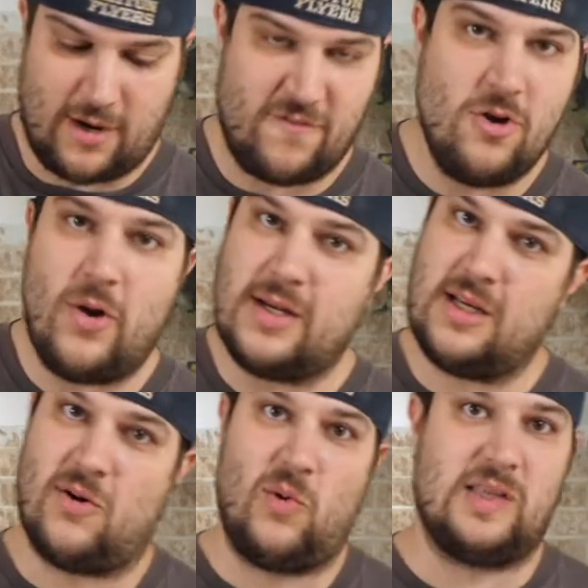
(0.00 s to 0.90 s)
I have no
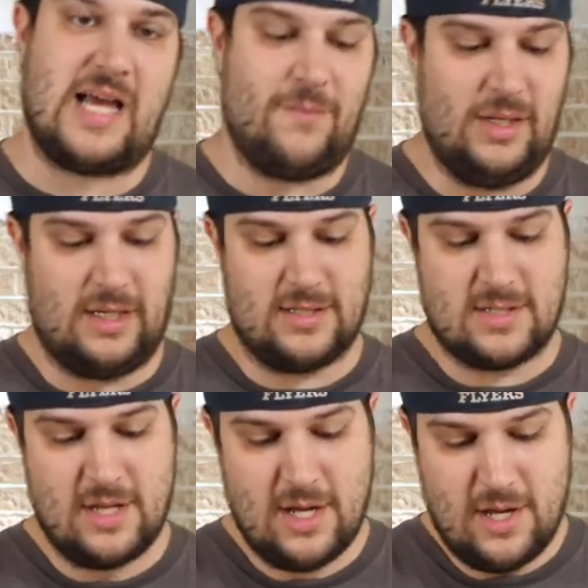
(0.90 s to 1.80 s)
idea what that means,
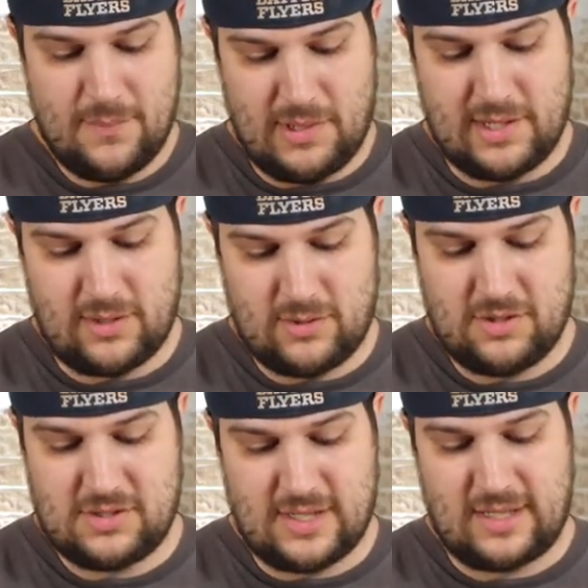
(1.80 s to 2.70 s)
but it
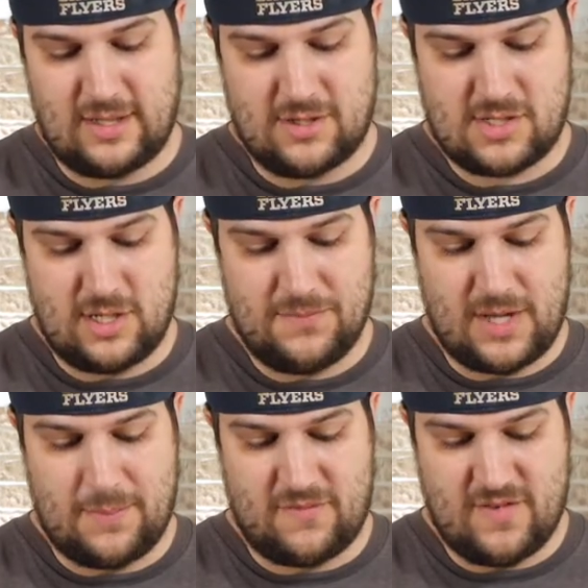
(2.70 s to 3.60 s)
looks like there's some
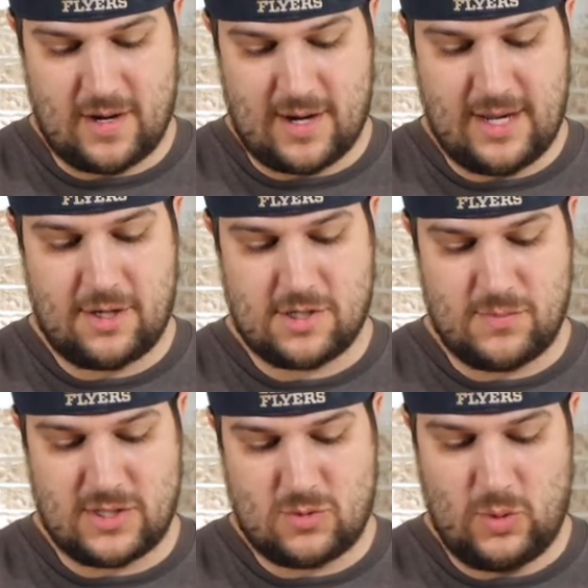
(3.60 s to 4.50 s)
type of variation
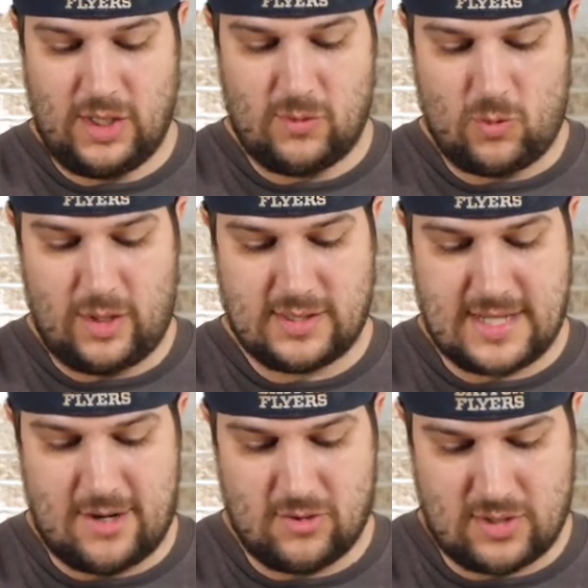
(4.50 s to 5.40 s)
between what's out